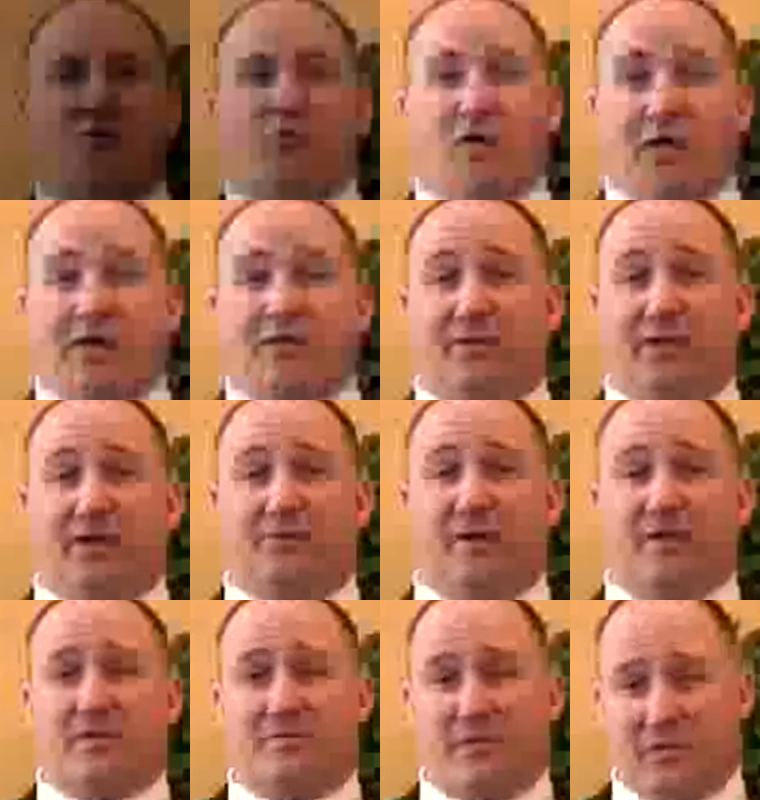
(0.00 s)
Regulated
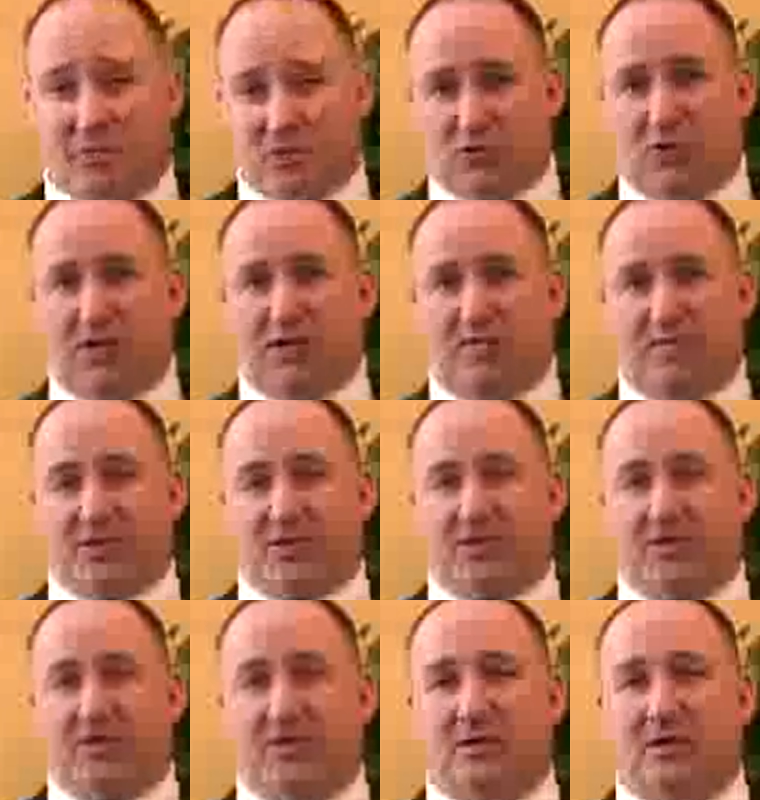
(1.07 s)
by the Federal Trade
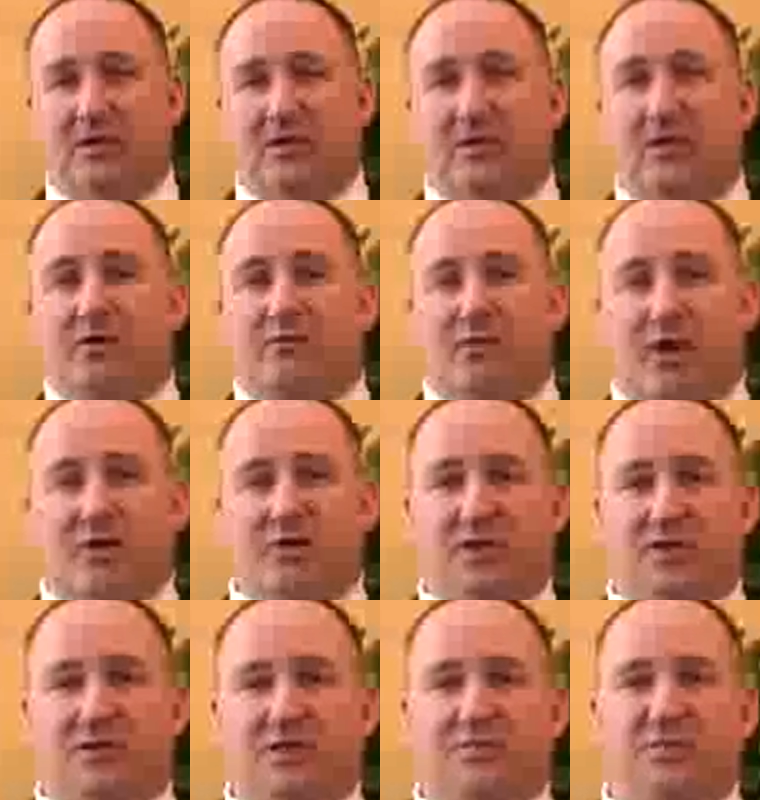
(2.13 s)
Commission,
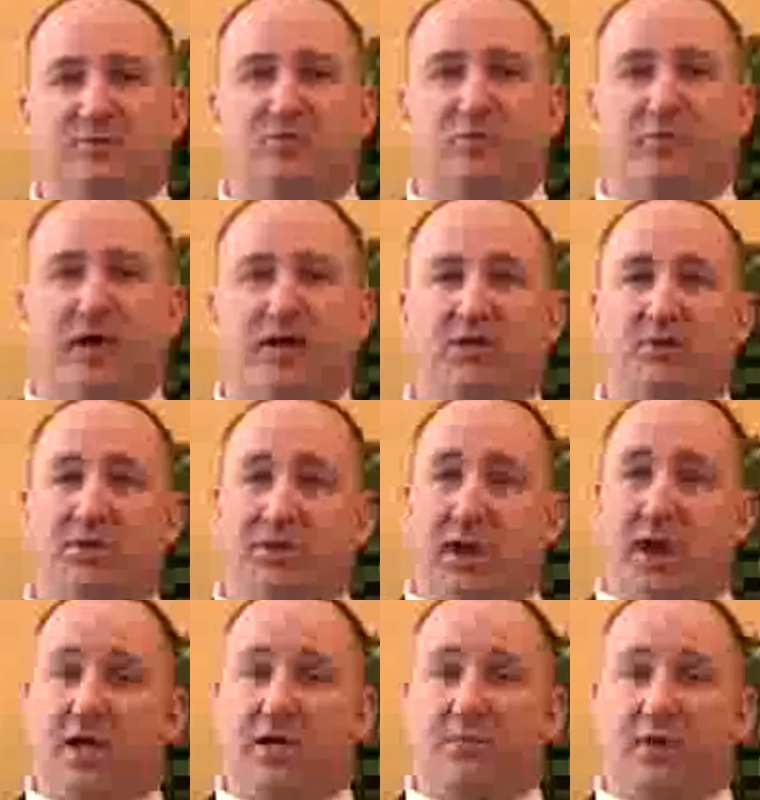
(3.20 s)
franchises must provide you a
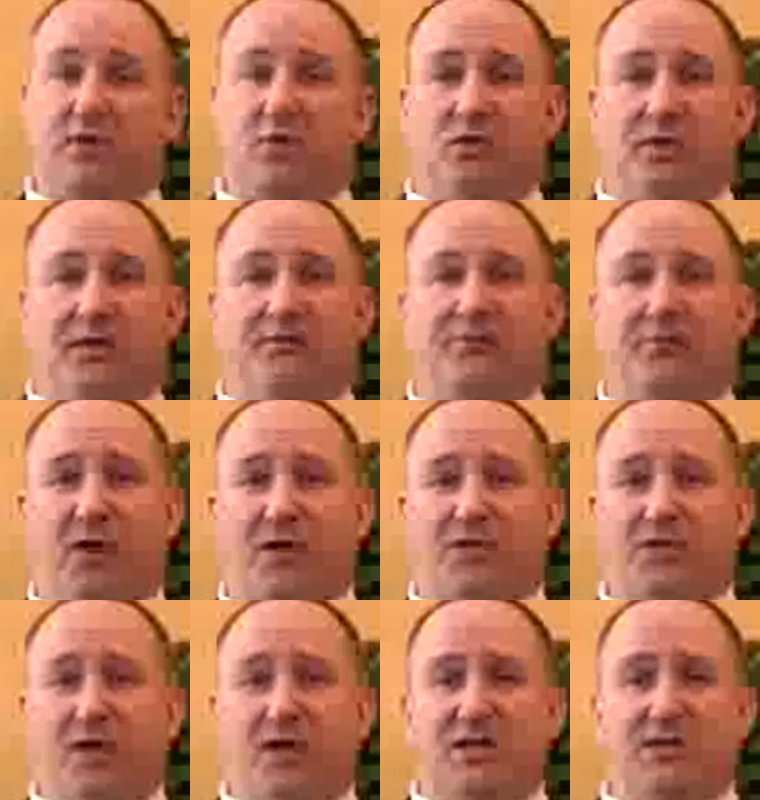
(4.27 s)
document called a
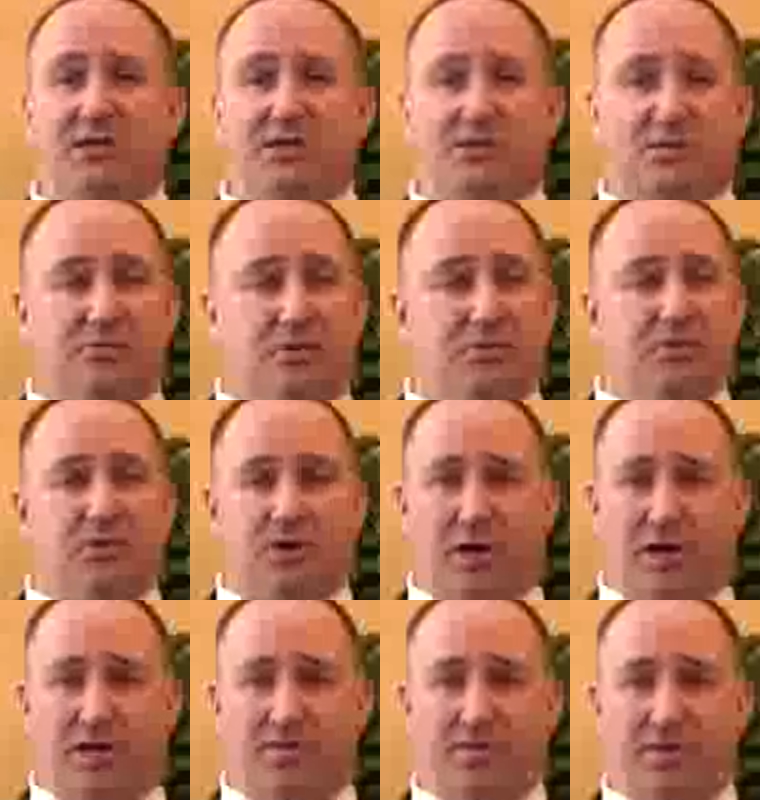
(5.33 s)
Franchise Disclosure
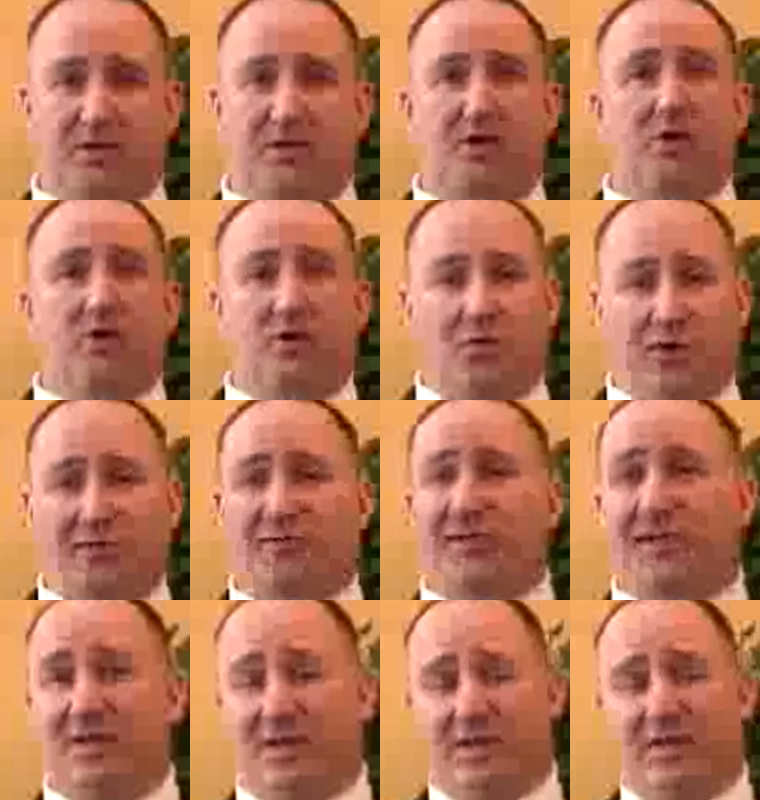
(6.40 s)
Document, or
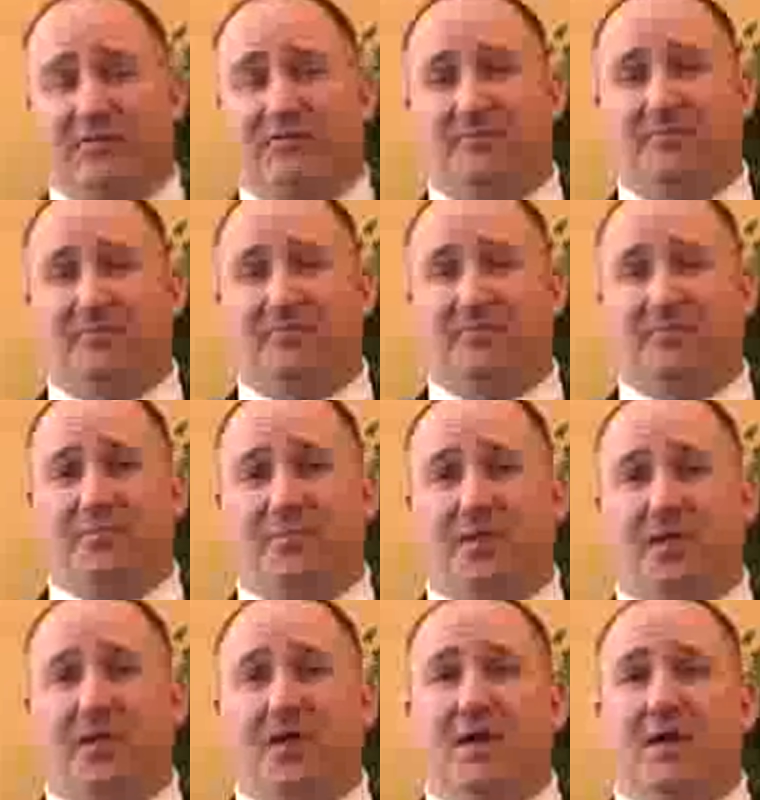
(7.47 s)
FDD.
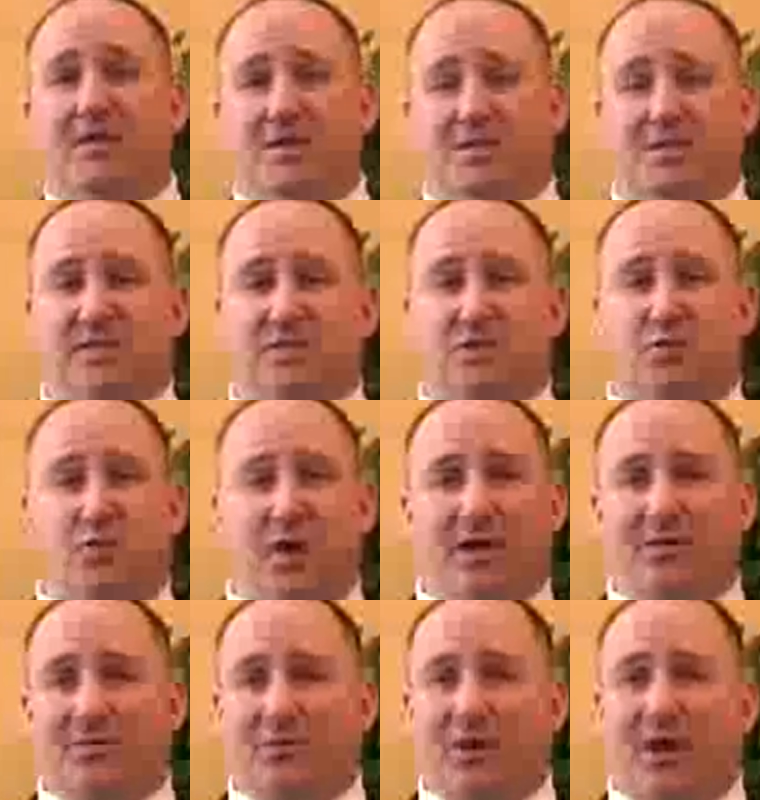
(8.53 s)
This is a
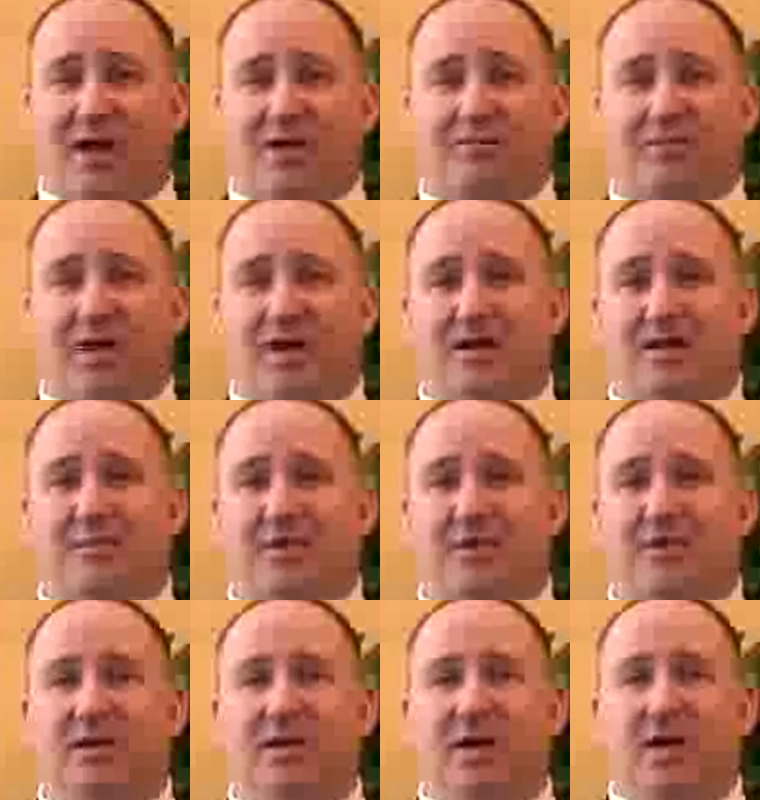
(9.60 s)
23-item
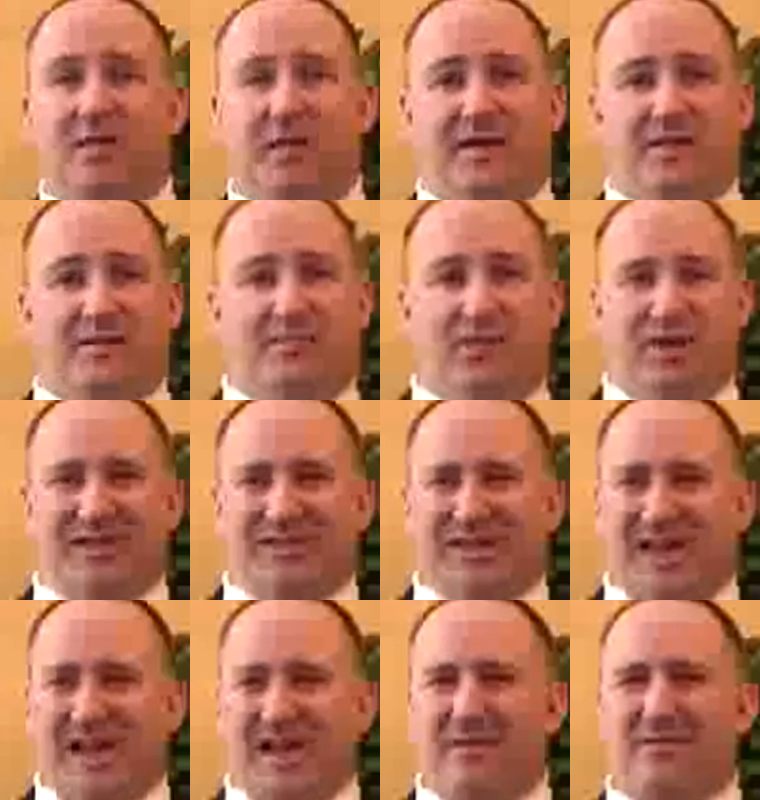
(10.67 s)
document that explains
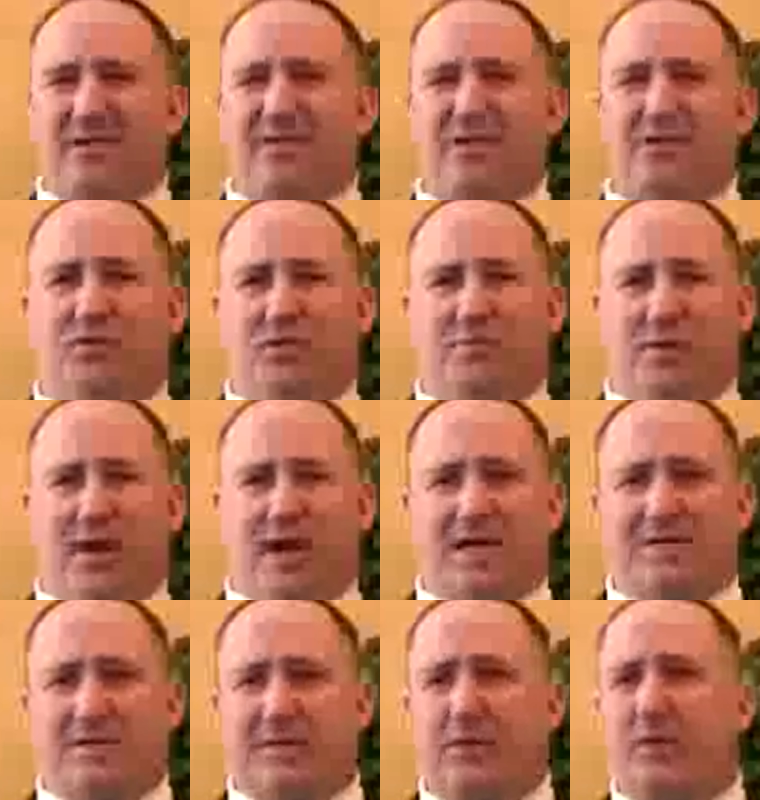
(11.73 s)
everything you could
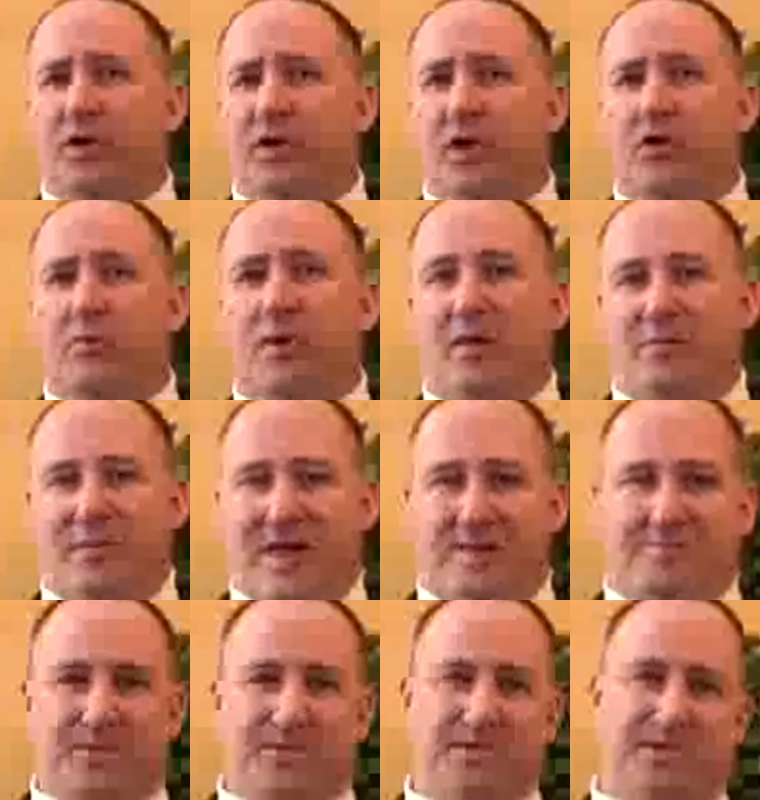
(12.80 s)
possibly want to know about
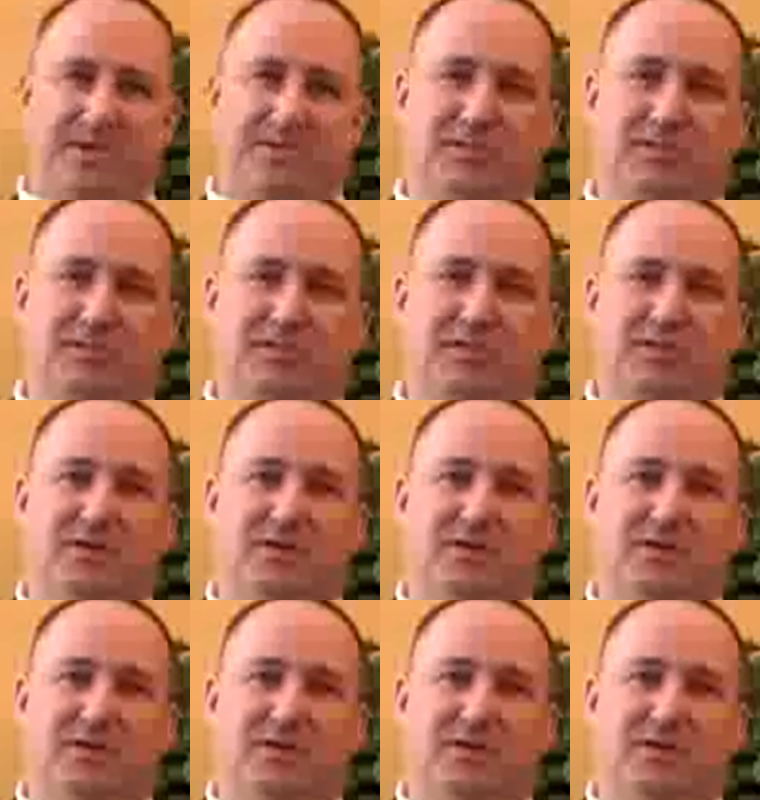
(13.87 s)
that business.